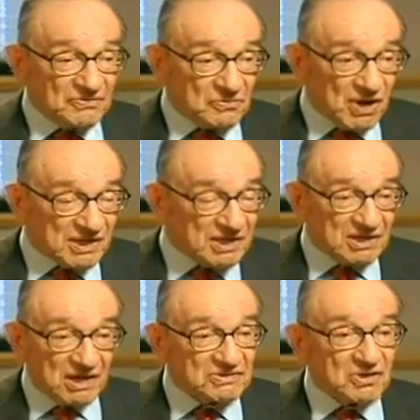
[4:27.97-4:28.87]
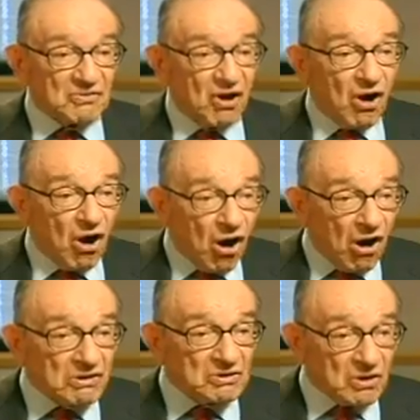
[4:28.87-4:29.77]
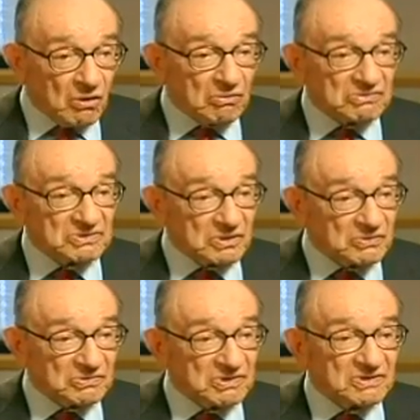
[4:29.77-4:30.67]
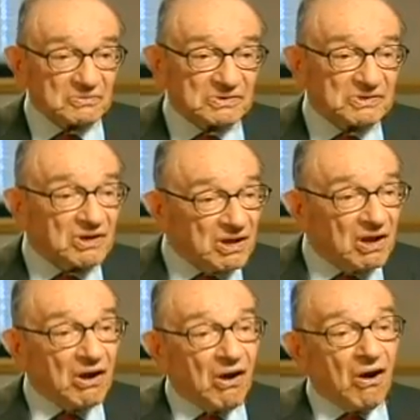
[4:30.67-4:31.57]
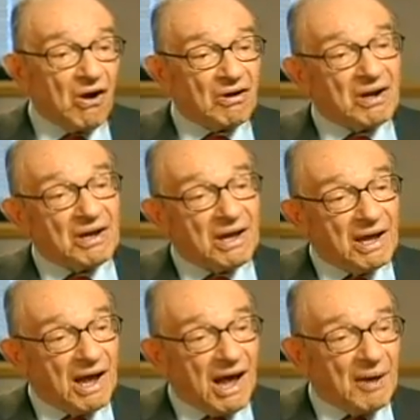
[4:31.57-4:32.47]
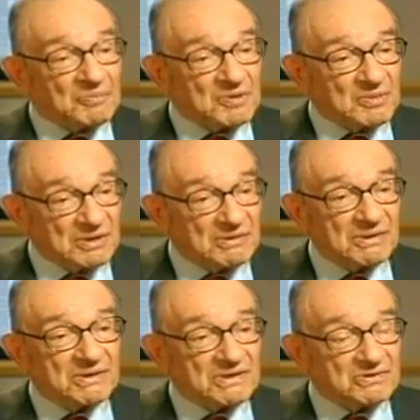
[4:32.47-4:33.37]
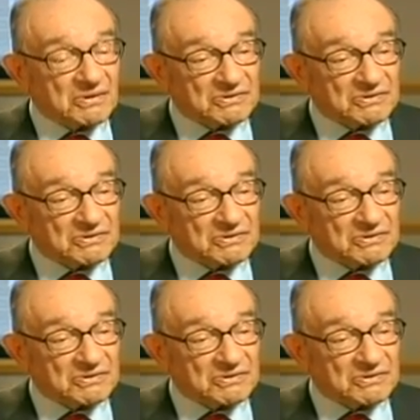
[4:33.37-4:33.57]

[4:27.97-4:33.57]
we have to recognize there are no solutions which are optimum.